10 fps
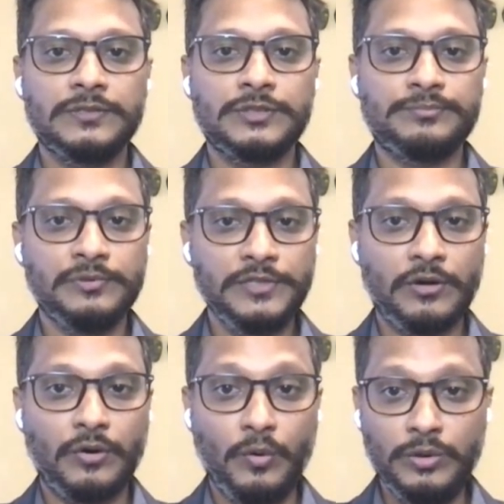to pull
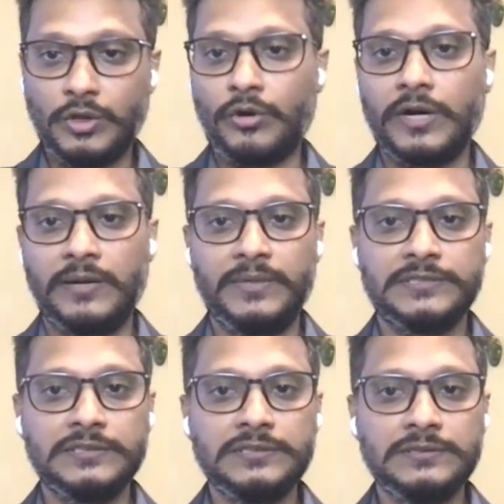your own Docker
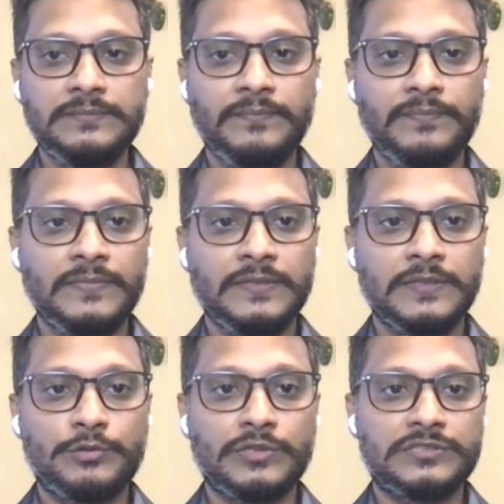images
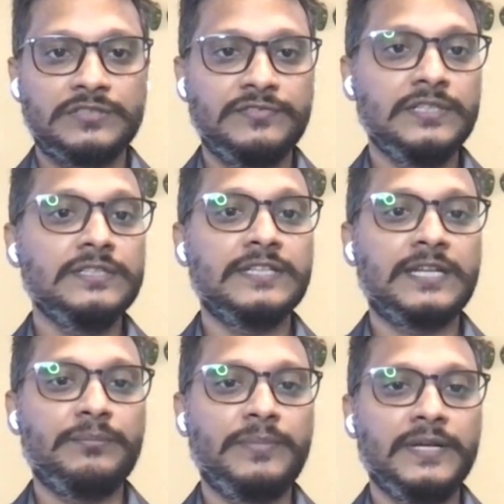that was referred in the
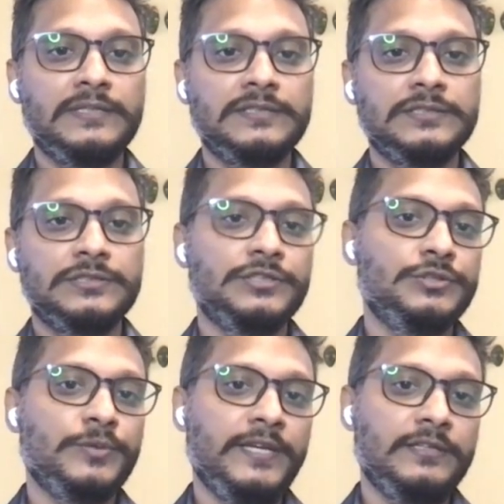templates to
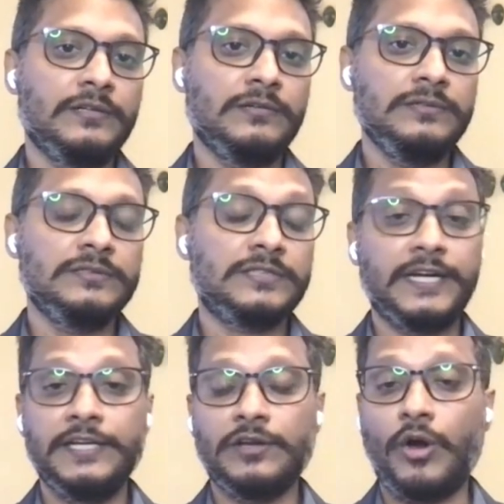do either
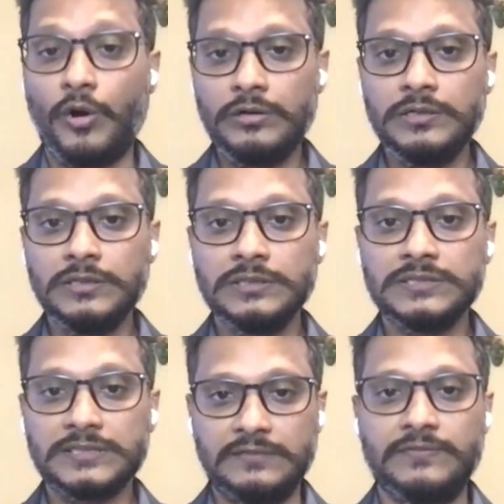training or
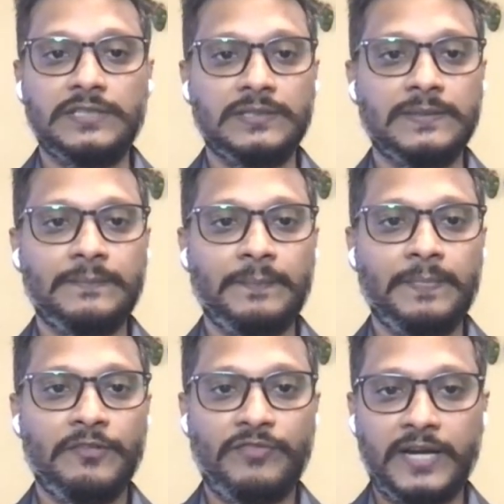serving.
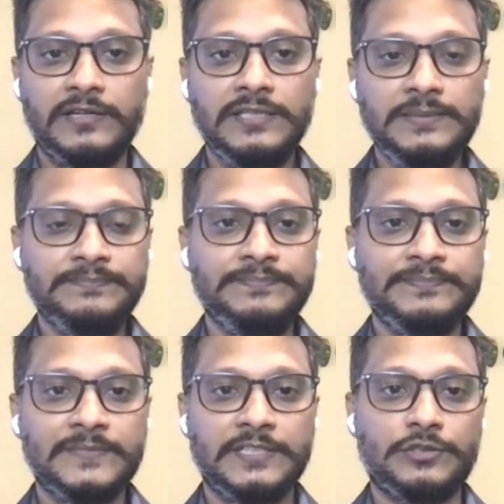Finally,
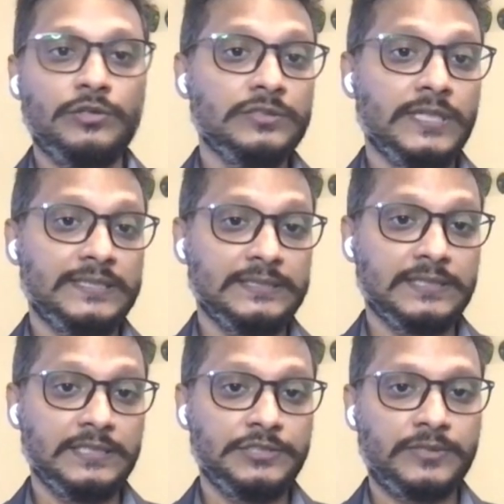it is also
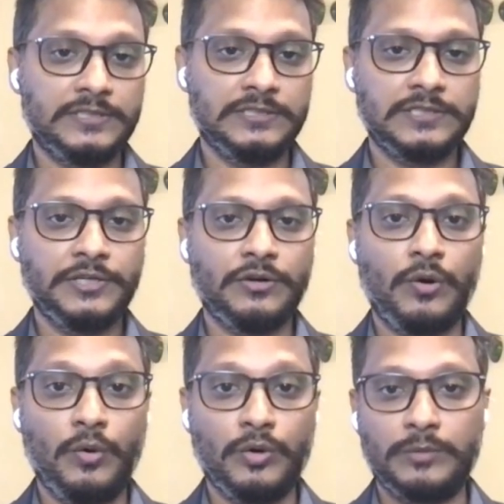necessary to register your
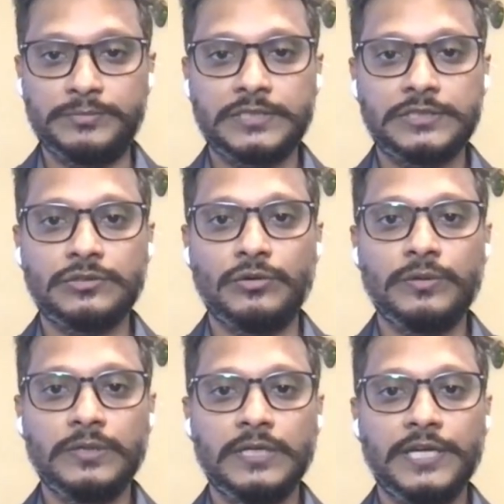own object
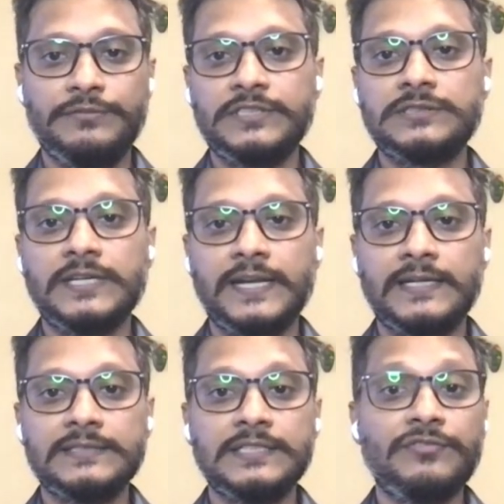store in which the
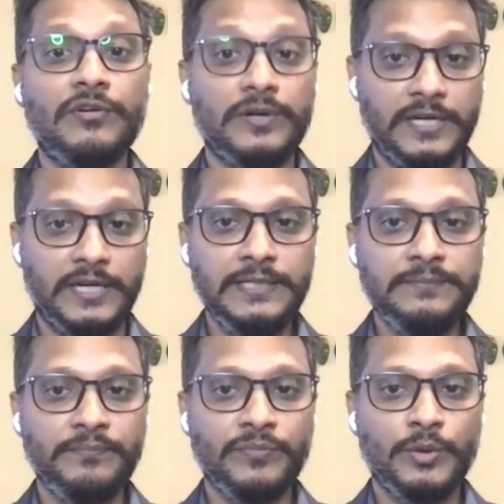dataset for training
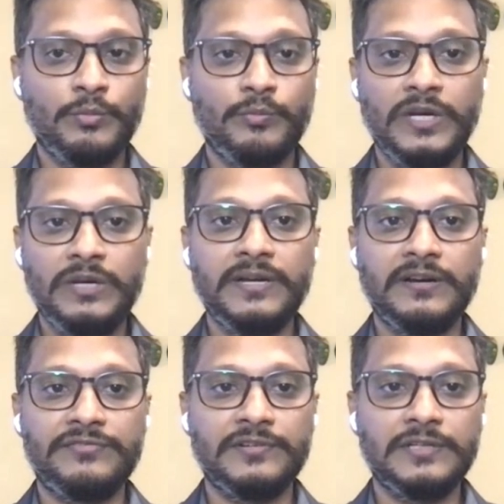will be
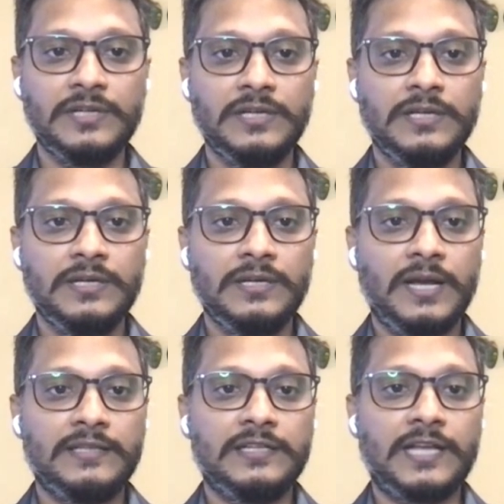referred
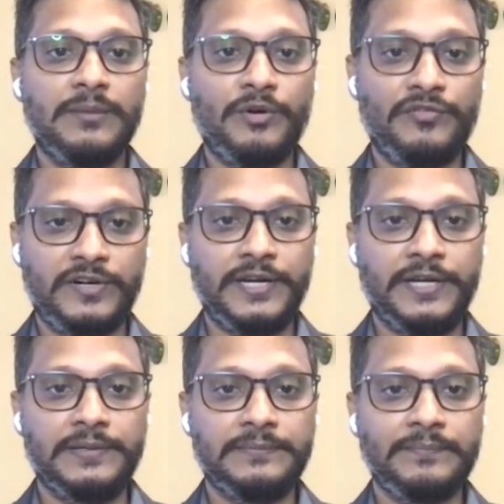at the time of training.